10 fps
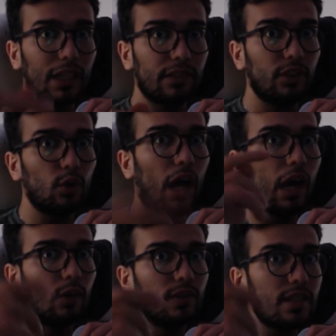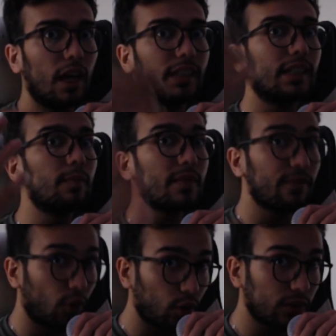that we know how these items
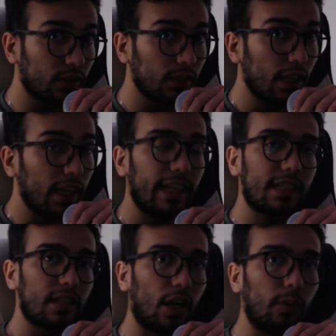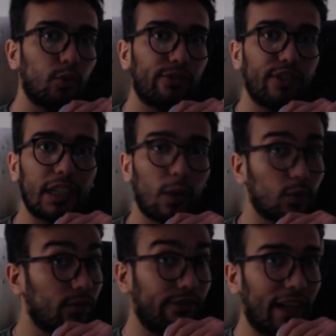work, it's time to figure
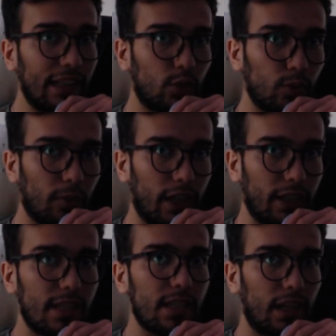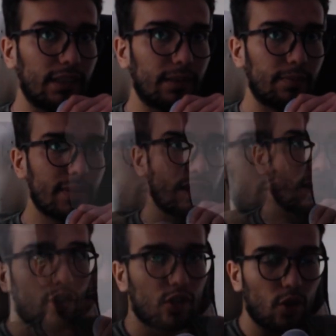out when to buy these items.
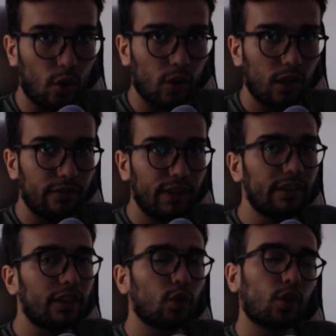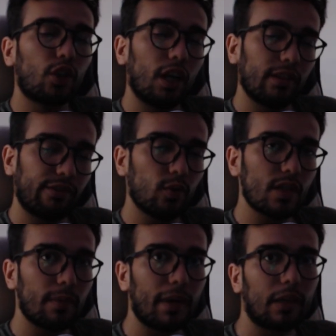So whenever you're
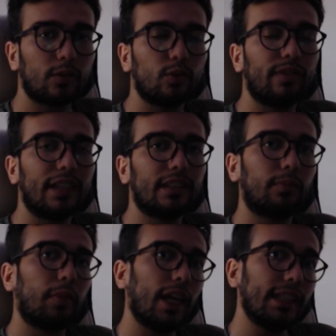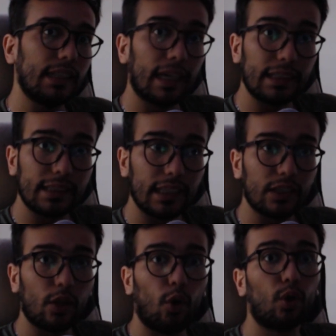confused about whether buy the
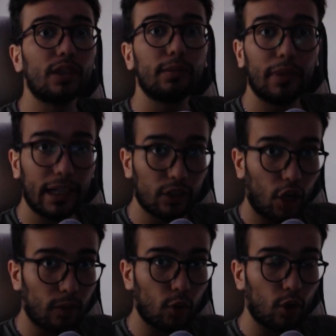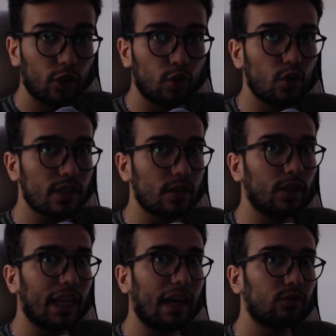antique or the blade armor, you just
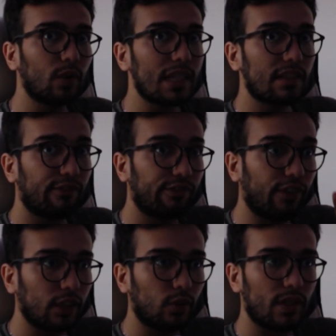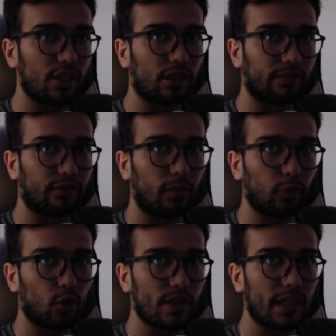only have to ask one question from
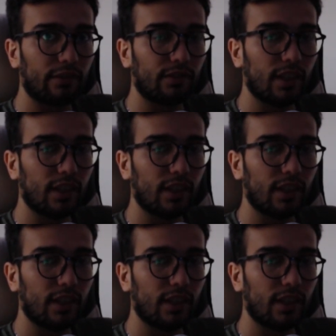yourself.